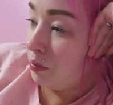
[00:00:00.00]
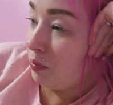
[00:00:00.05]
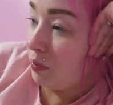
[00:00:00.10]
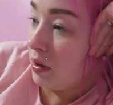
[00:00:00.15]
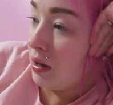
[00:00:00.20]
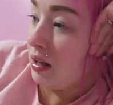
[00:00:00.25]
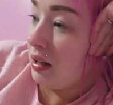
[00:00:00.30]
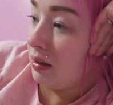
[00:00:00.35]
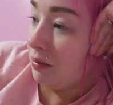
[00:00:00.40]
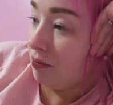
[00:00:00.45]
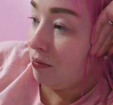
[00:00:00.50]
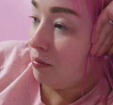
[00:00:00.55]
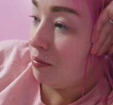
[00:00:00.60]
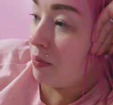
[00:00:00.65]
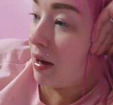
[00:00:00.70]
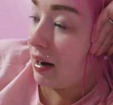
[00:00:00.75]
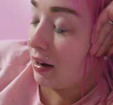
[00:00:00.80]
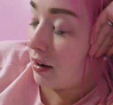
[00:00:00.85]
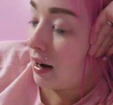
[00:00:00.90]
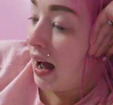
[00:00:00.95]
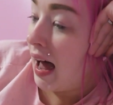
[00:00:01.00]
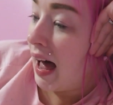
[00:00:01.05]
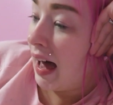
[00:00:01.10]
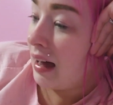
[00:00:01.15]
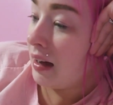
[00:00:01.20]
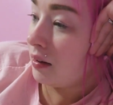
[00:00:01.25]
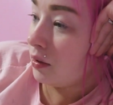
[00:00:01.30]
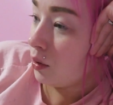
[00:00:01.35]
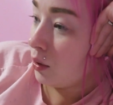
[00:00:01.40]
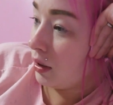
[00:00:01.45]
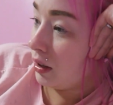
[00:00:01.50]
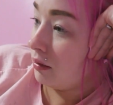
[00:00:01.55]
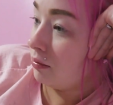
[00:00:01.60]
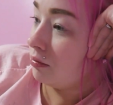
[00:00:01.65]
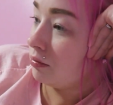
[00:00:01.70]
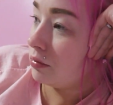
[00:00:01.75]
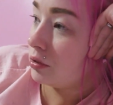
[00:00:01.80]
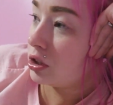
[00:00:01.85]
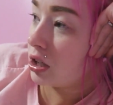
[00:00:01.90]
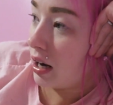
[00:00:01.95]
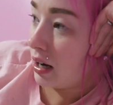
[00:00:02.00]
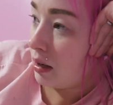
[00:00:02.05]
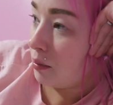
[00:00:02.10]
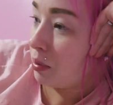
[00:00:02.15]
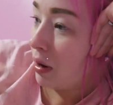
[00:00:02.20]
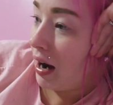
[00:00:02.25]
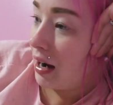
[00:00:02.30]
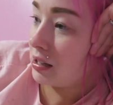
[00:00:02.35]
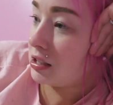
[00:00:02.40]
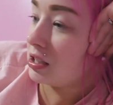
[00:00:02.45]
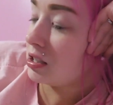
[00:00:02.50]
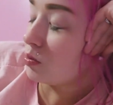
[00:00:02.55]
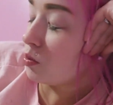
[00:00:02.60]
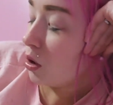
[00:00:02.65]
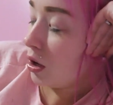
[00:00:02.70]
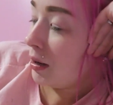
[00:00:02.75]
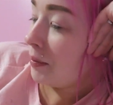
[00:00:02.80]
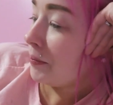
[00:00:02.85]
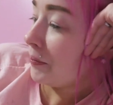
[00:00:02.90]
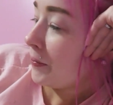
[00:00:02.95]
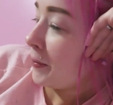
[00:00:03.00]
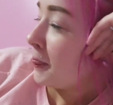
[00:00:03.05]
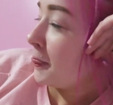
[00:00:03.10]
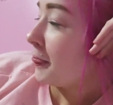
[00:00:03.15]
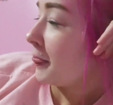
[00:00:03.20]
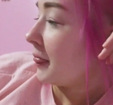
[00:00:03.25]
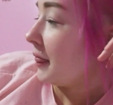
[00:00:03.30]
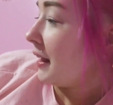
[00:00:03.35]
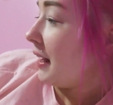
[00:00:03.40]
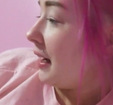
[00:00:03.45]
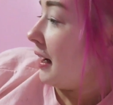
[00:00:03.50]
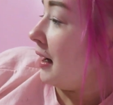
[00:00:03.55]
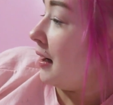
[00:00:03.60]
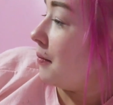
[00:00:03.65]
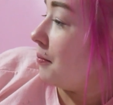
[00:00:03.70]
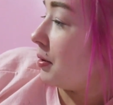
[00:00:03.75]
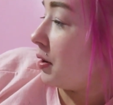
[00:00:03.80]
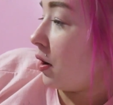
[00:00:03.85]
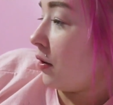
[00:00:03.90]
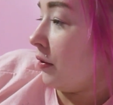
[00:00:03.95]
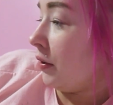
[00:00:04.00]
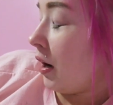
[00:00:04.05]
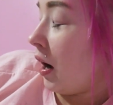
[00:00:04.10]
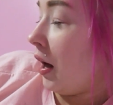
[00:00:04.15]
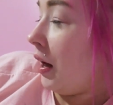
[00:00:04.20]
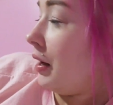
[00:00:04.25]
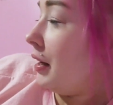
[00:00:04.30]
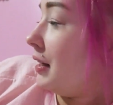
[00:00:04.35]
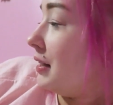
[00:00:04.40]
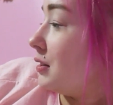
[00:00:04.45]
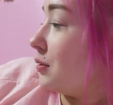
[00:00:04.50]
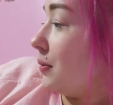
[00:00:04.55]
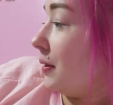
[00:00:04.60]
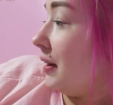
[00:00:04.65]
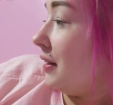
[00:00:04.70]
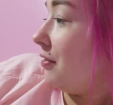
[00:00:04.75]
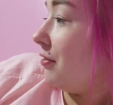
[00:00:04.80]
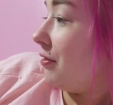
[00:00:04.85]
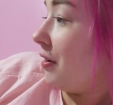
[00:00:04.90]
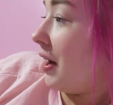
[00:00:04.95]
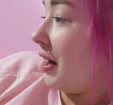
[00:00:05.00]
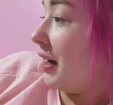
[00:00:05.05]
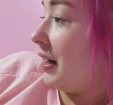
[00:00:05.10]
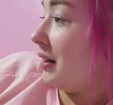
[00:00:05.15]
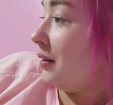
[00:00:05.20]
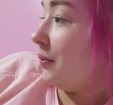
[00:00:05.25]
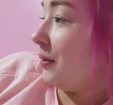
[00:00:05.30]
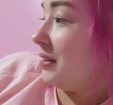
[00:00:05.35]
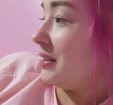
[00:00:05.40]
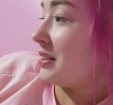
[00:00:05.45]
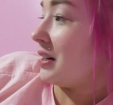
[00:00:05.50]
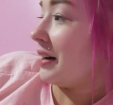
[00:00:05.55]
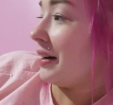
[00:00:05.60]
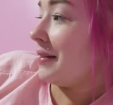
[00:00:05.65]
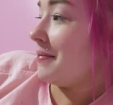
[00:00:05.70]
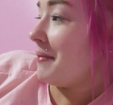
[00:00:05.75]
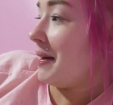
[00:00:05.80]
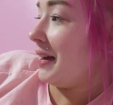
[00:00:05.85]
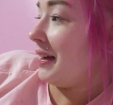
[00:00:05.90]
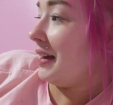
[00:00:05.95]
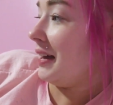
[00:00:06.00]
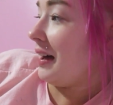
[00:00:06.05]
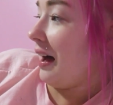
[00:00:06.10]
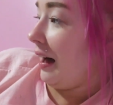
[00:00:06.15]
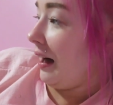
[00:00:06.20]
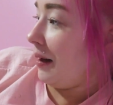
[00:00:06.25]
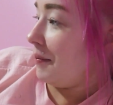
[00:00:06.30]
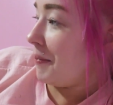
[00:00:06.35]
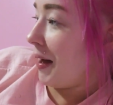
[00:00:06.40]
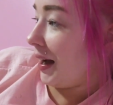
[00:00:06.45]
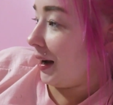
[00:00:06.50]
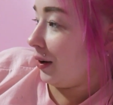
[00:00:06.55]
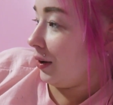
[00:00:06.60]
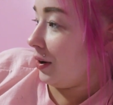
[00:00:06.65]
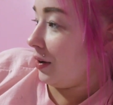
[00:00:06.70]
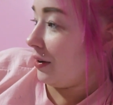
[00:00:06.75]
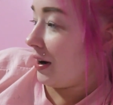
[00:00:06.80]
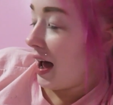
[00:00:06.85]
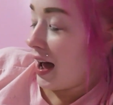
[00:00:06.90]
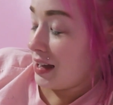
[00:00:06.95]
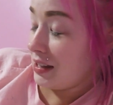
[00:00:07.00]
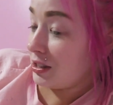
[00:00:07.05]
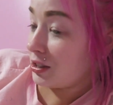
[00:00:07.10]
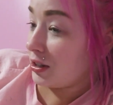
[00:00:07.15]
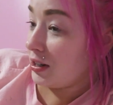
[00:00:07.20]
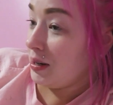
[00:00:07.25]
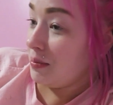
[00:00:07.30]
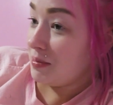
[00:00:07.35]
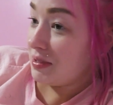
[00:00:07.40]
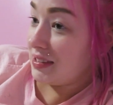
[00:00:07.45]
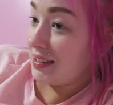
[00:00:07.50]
be better at or try to practice more. But overall, it's really fun. We started making macaron ice cream